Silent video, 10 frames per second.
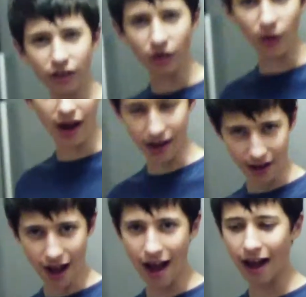your
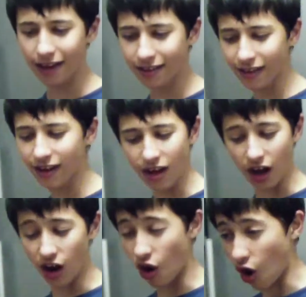actor
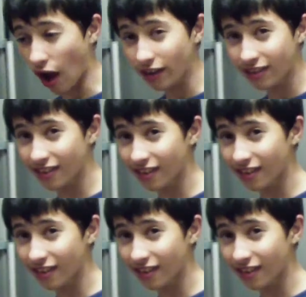a lot.